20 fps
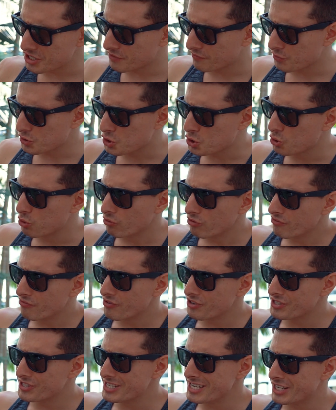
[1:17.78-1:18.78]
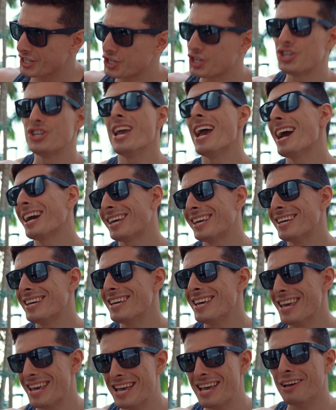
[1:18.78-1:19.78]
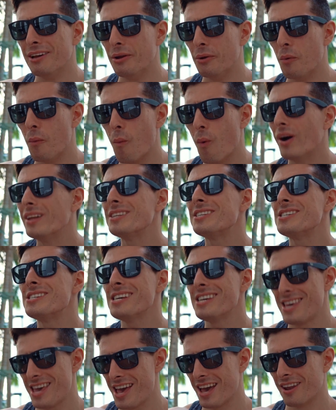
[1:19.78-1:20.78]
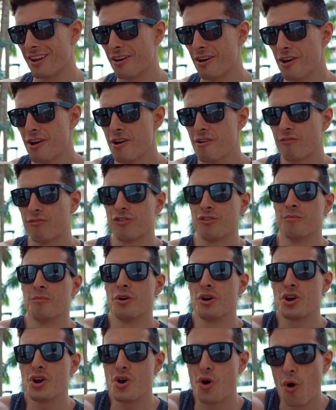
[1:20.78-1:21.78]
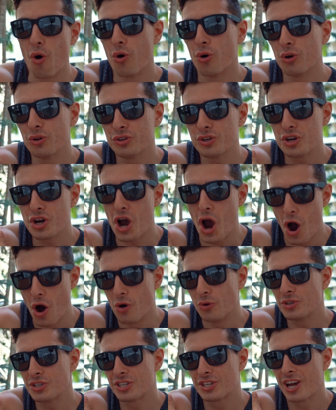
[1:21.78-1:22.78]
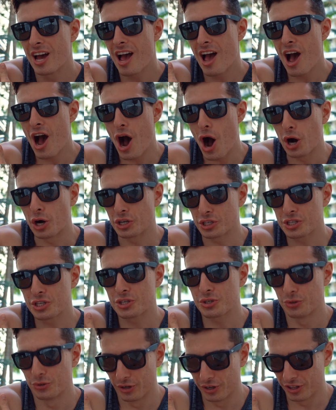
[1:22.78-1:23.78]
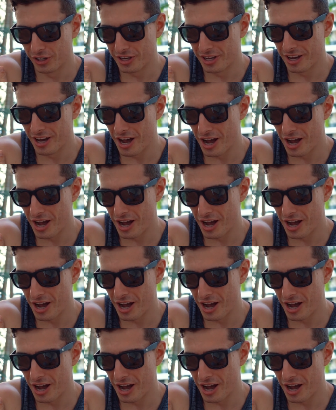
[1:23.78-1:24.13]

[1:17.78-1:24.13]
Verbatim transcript: is Vitruvian Physique checking in once again from Gold Coast, Australia.